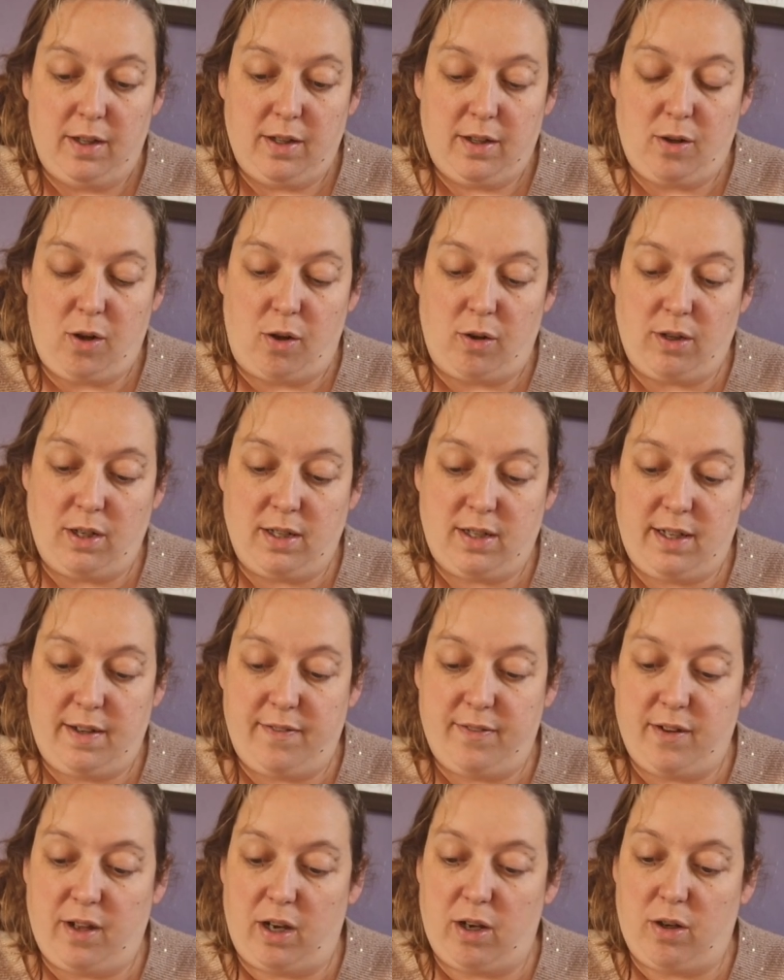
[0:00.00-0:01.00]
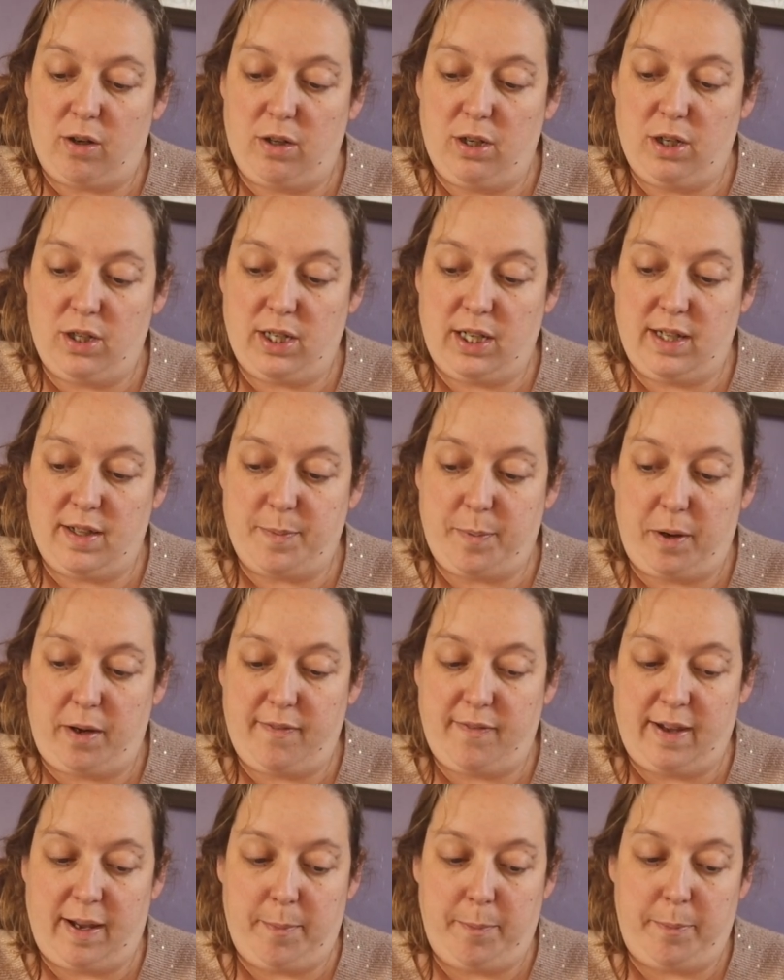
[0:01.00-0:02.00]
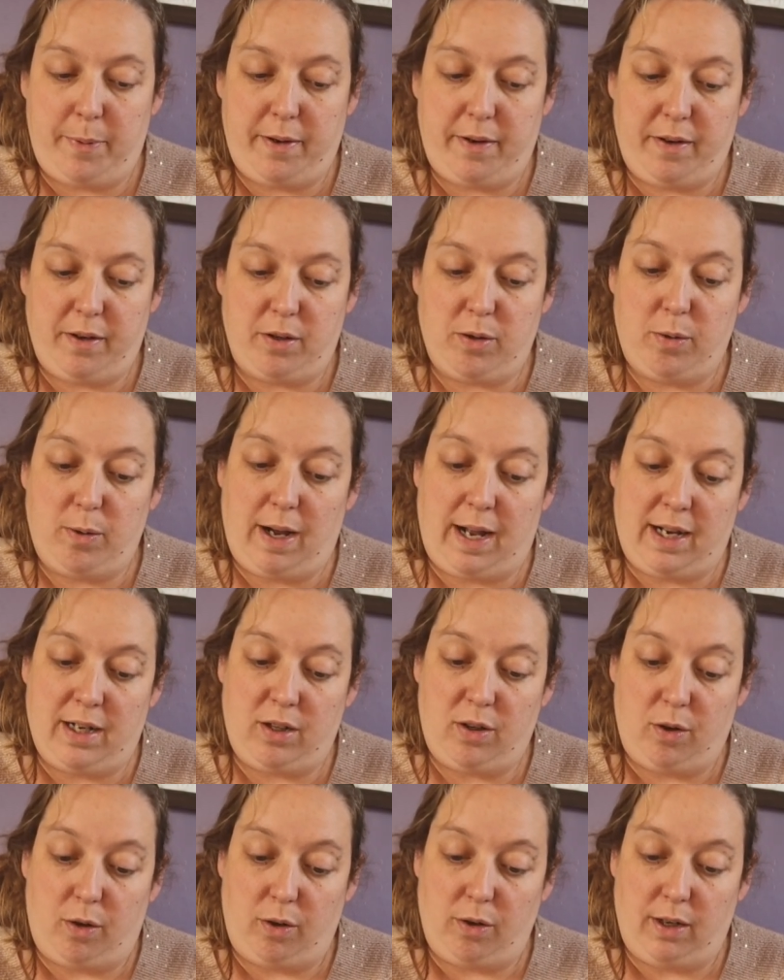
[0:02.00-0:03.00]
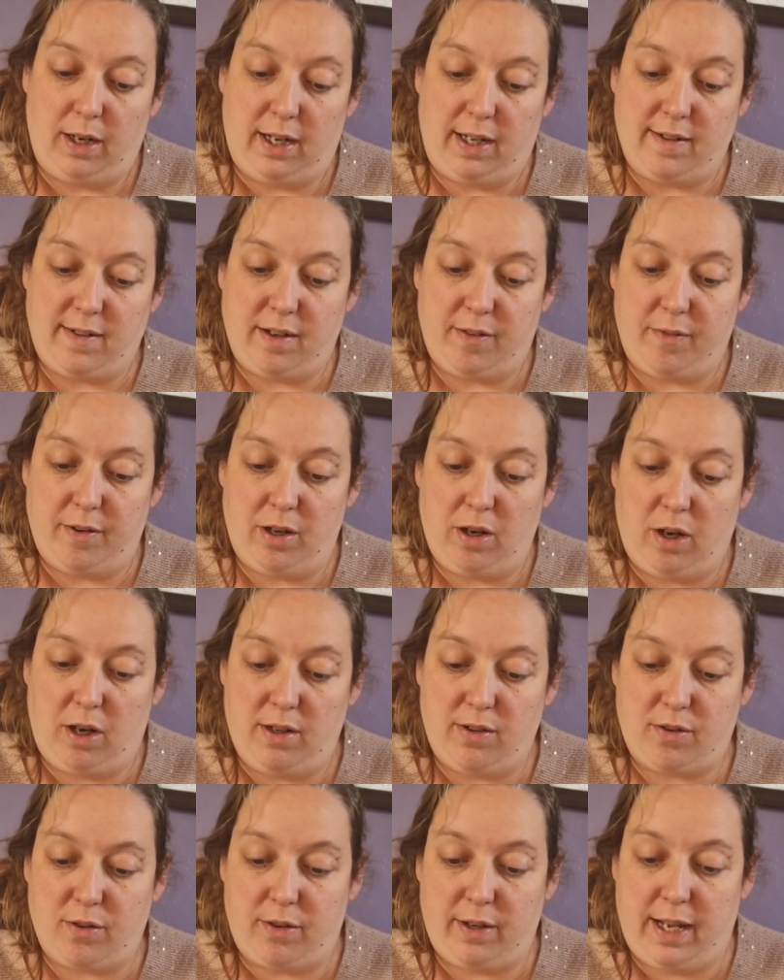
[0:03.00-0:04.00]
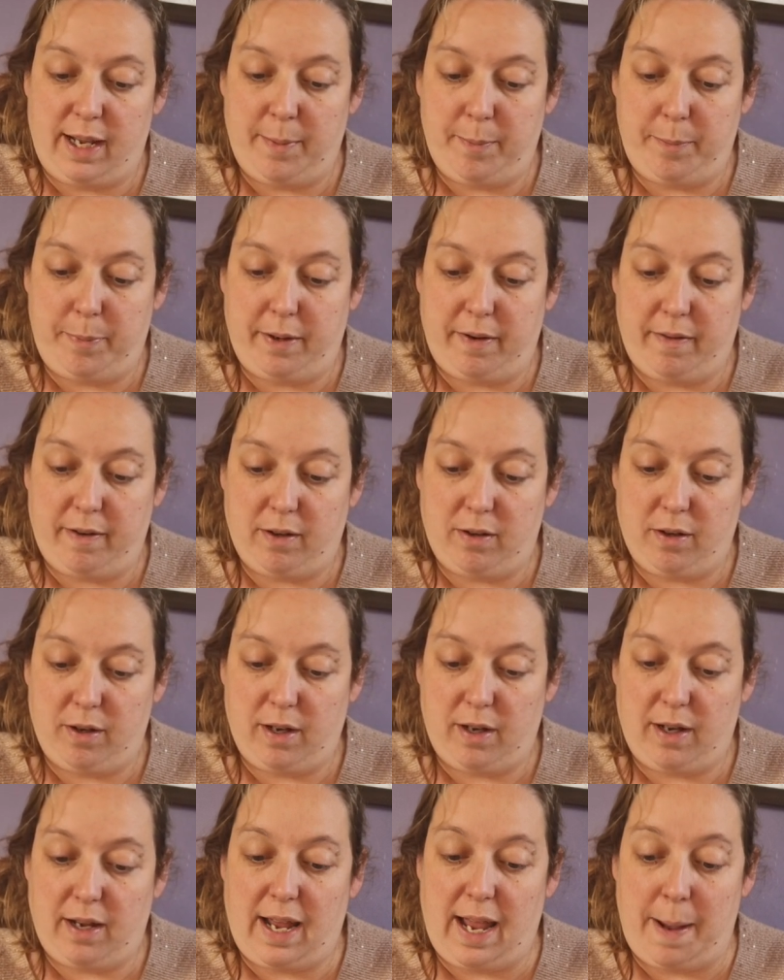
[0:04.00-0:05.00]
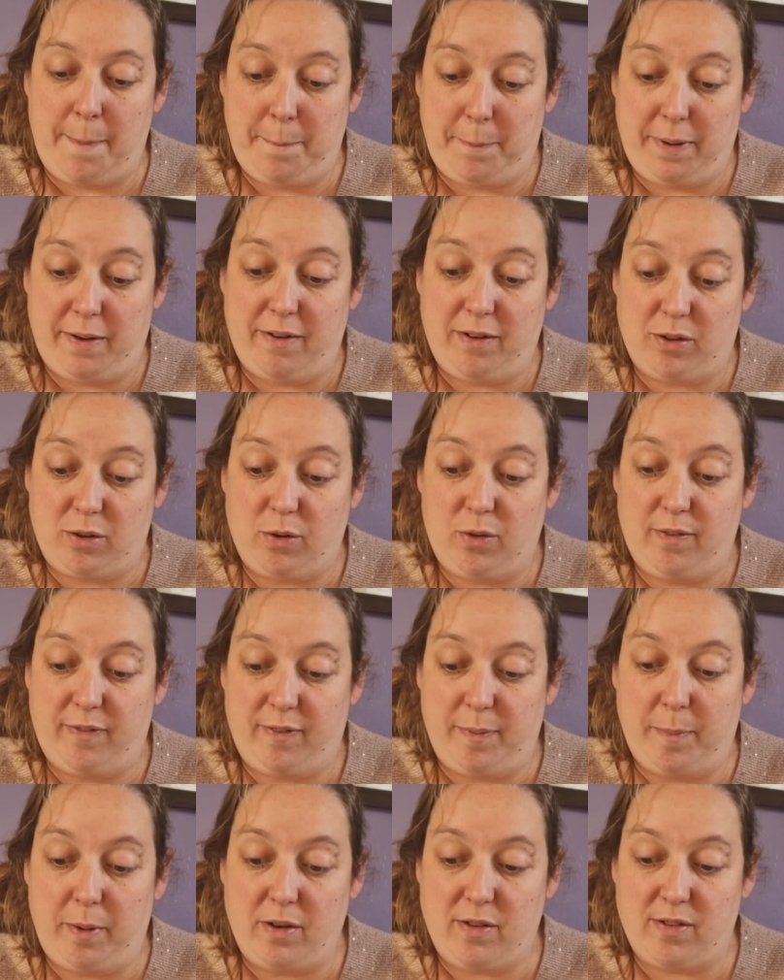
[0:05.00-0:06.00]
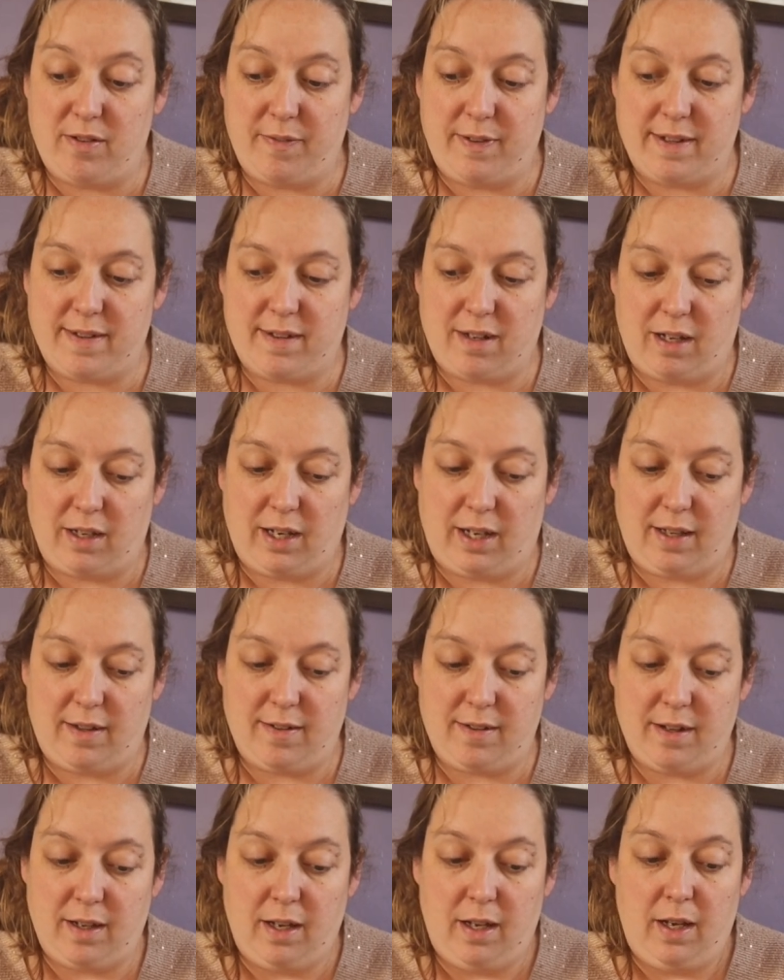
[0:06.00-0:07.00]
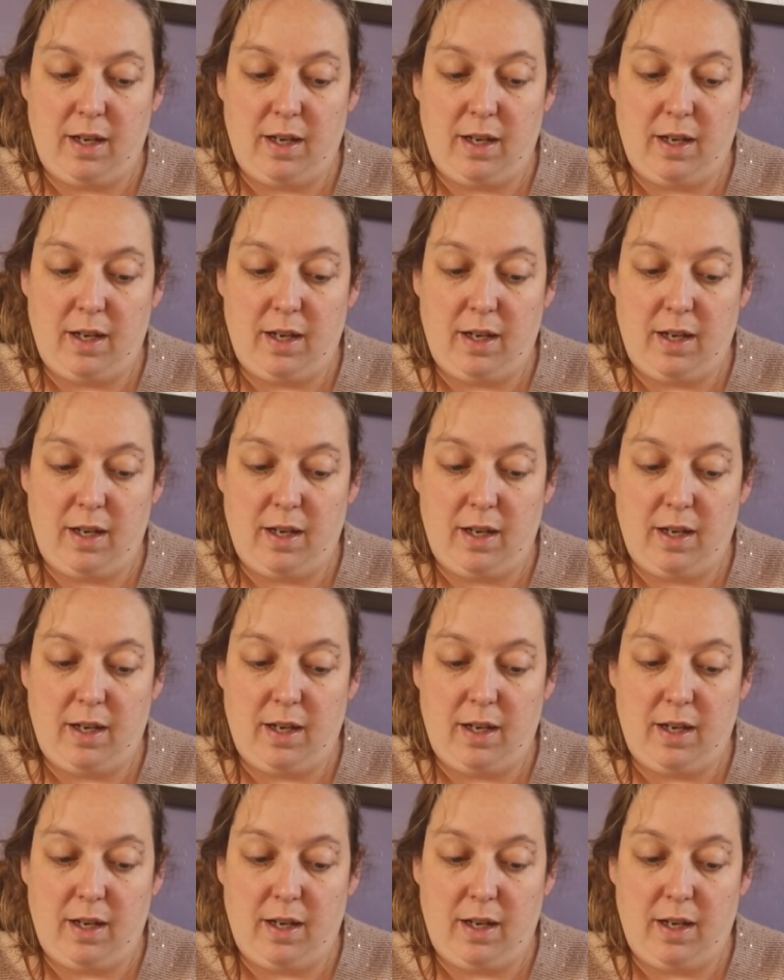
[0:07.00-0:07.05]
Cognitive psychology is both empirical and non, as it relies on empirical for most of its studies.